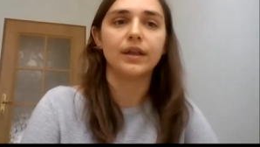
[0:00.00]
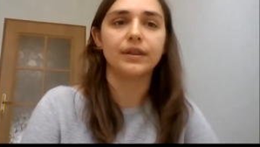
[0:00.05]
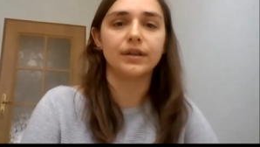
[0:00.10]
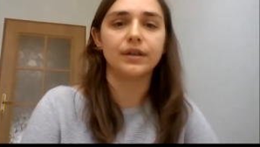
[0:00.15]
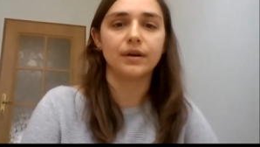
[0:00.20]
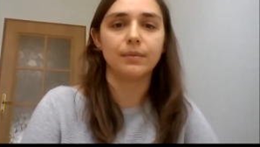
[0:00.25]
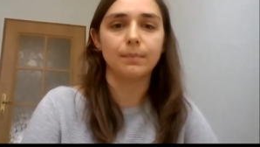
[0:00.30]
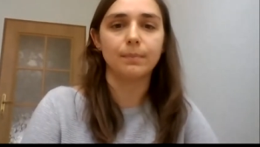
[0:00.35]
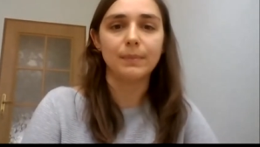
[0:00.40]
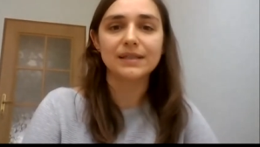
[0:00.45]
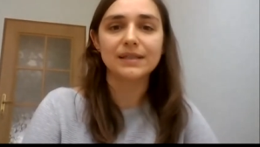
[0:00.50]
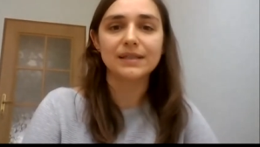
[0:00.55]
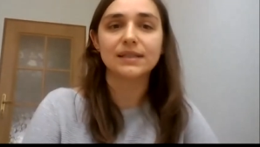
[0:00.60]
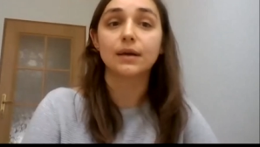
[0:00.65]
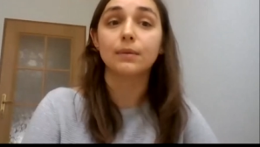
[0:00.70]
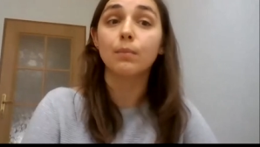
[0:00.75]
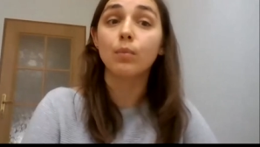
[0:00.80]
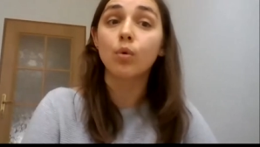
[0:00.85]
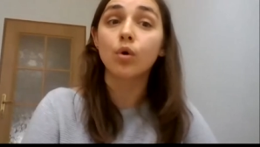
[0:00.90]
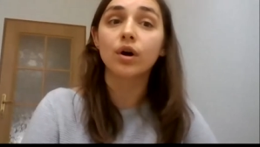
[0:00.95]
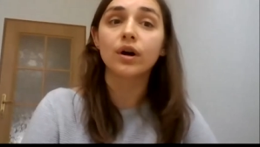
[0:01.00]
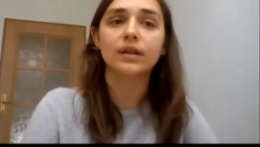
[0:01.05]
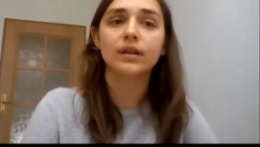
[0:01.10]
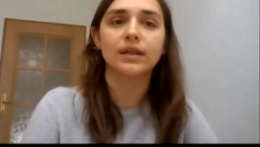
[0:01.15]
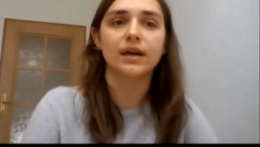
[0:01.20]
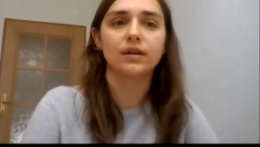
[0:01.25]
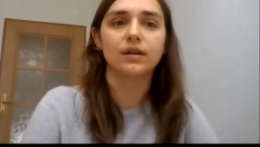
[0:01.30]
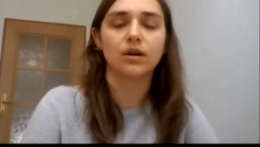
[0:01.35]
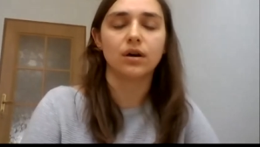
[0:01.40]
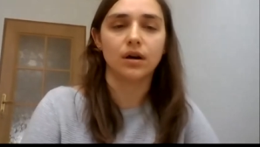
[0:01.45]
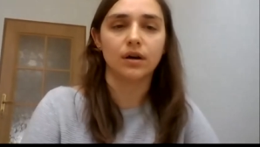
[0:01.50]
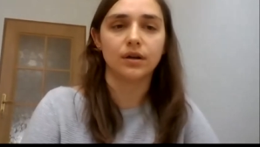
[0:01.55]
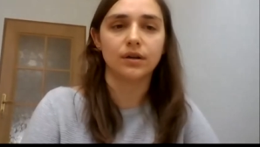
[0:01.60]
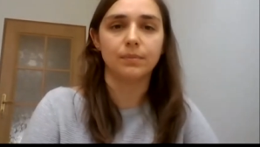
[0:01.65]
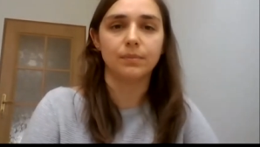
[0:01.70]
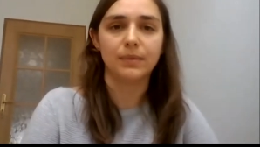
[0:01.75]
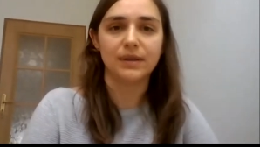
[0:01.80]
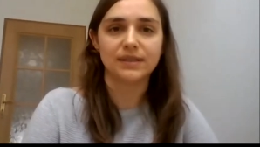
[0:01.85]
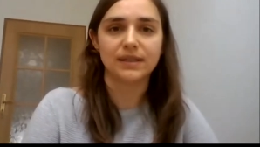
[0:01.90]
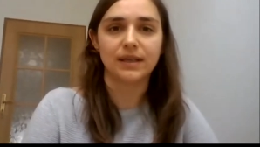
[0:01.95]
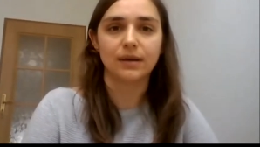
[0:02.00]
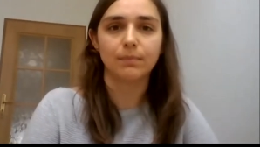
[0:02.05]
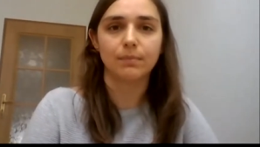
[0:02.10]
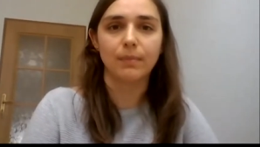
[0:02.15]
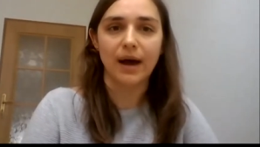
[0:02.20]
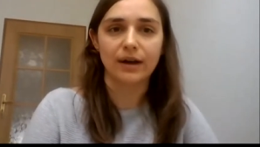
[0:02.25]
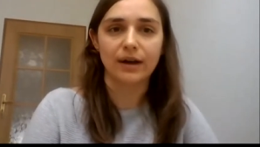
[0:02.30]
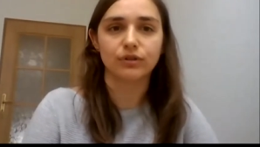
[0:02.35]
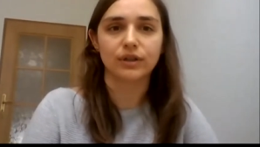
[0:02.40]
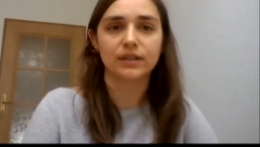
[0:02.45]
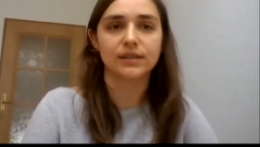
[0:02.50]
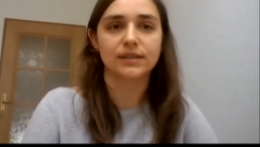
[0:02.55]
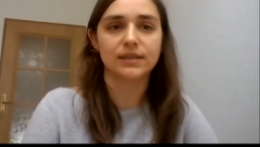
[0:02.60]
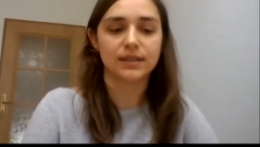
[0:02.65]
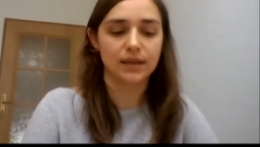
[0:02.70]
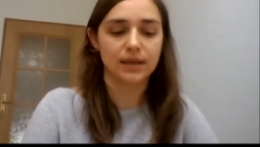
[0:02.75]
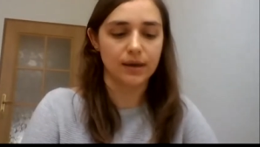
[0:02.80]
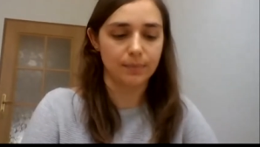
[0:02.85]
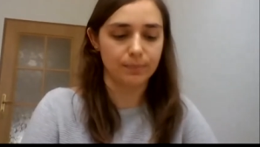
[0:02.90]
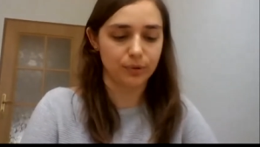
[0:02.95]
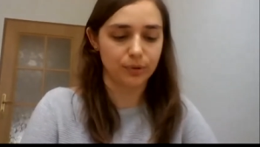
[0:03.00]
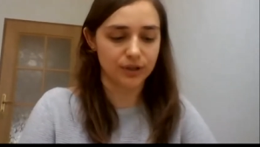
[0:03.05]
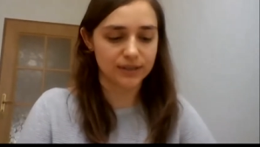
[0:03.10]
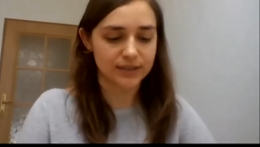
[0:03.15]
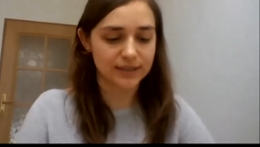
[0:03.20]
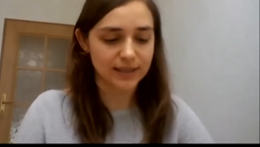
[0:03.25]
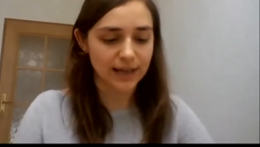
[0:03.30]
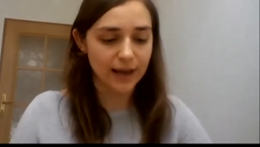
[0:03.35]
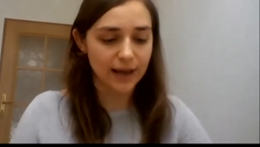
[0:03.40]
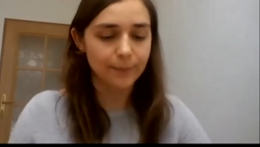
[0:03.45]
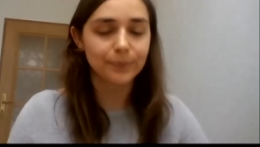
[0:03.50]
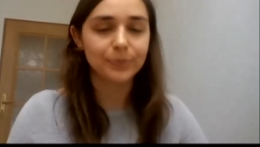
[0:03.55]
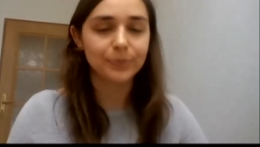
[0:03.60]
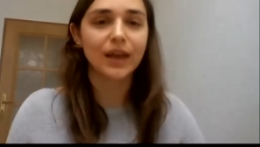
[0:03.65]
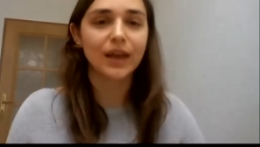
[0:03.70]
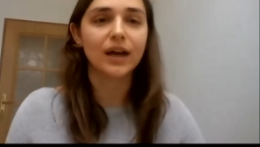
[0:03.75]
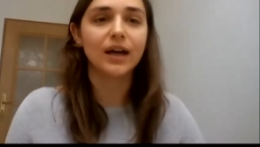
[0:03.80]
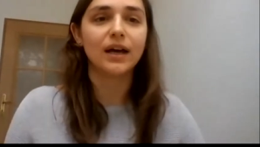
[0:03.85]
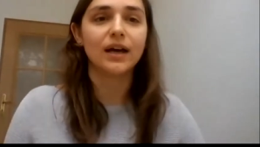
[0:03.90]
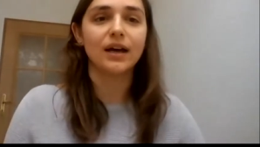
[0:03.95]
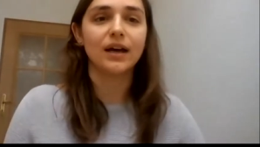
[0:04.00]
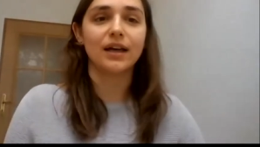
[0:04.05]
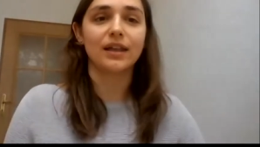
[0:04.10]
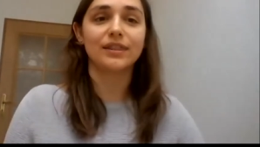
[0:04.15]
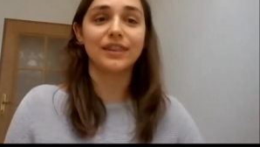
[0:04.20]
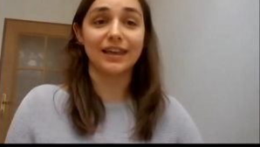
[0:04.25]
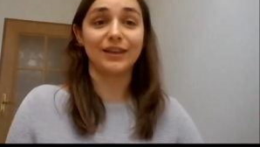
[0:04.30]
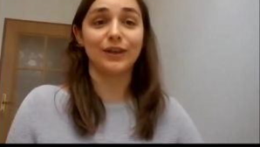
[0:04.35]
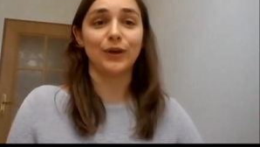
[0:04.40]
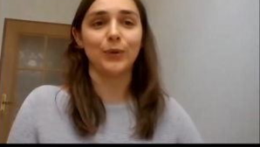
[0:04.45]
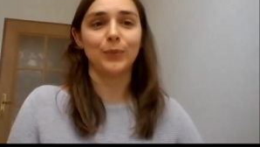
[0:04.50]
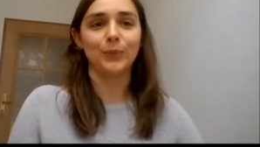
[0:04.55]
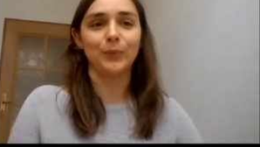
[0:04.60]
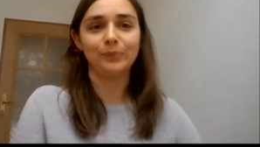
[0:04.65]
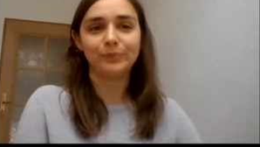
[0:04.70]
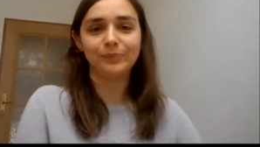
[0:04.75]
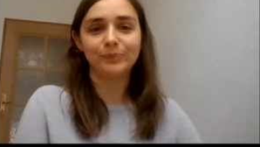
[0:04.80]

the missing more than on missing migrants per se. Thank you.